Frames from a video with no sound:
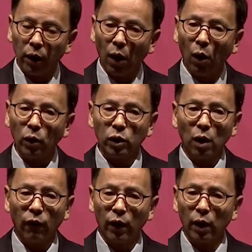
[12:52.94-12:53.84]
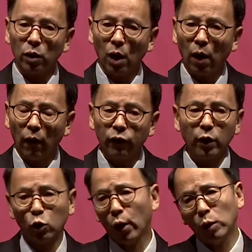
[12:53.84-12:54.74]
origin of the
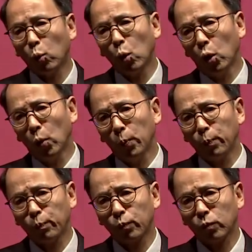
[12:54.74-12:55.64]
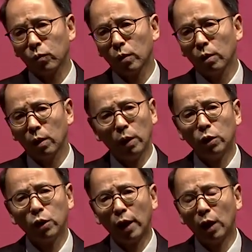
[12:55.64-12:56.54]
trade war
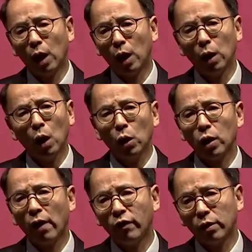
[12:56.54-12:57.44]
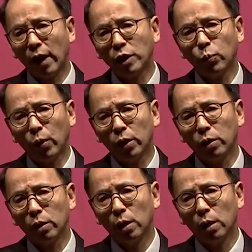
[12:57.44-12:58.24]
is that you have a desperate